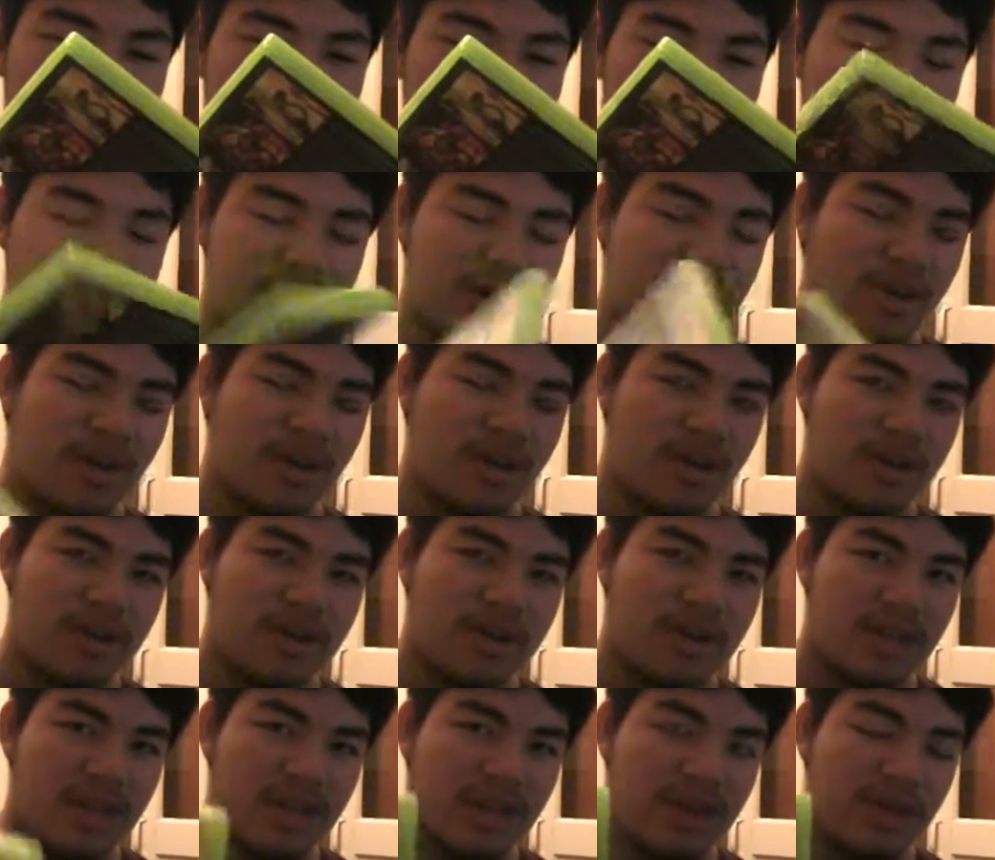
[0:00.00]
but
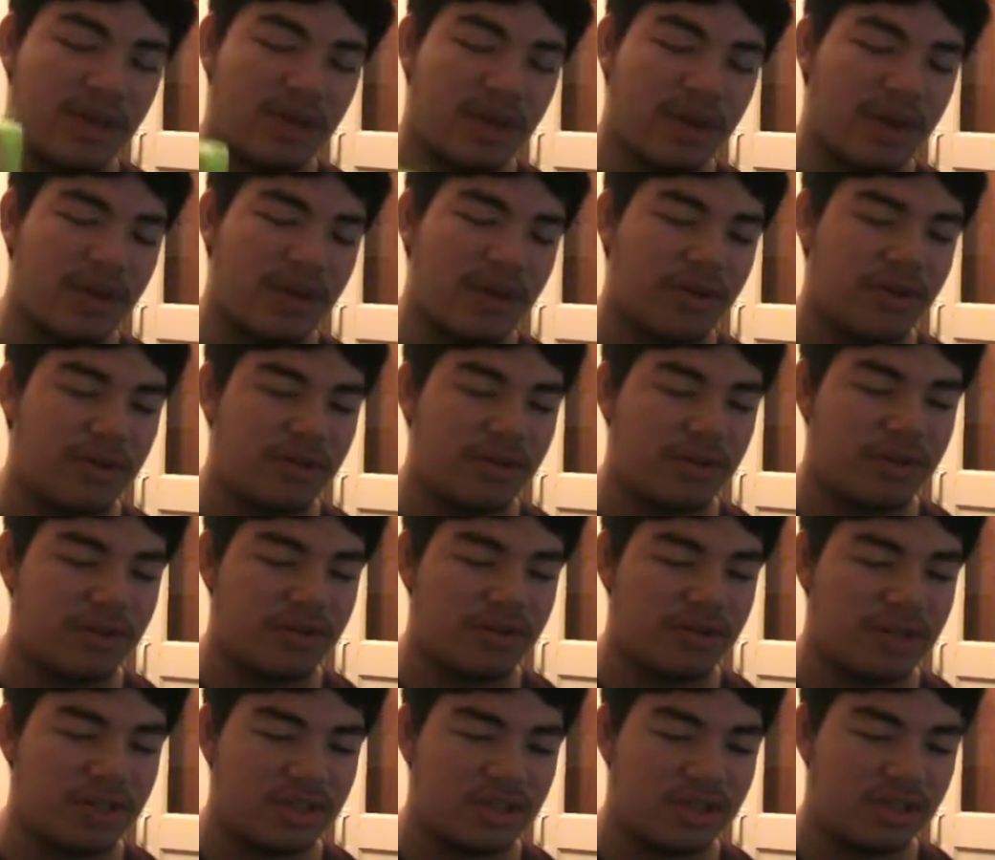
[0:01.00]
not titled Bionicle
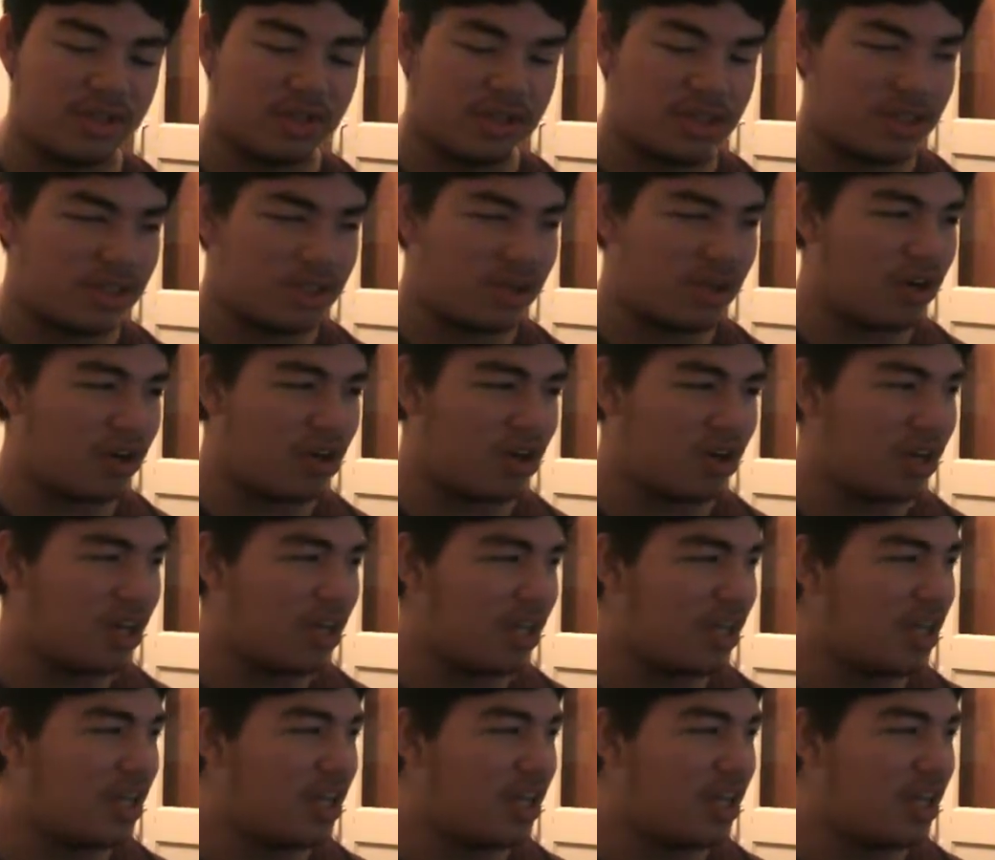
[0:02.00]
Heroes because they're restarting.